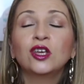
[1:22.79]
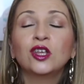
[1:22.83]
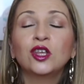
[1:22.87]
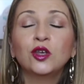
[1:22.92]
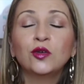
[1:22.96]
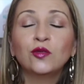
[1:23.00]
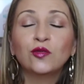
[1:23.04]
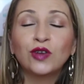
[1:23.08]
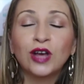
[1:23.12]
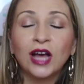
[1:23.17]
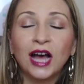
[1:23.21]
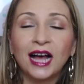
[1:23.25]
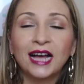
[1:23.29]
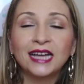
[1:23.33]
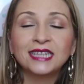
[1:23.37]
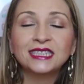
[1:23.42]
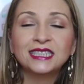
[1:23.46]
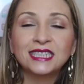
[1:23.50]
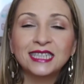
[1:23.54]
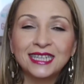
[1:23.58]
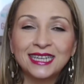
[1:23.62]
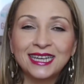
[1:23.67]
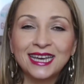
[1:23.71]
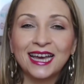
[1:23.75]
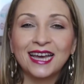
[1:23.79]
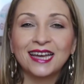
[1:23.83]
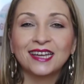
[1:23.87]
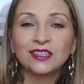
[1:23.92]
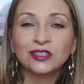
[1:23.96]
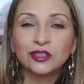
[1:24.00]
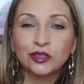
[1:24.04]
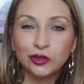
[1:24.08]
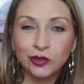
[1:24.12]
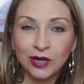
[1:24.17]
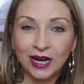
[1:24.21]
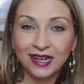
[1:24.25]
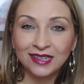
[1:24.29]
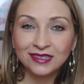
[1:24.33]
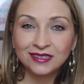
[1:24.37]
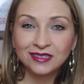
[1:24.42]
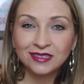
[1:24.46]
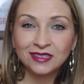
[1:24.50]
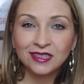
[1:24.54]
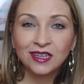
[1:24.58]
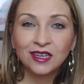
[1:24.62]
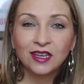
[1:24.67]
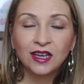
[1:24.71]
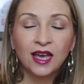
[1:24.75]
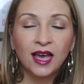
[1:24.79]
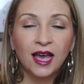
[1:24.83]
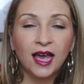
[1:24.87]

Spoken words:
You've got to get dressed.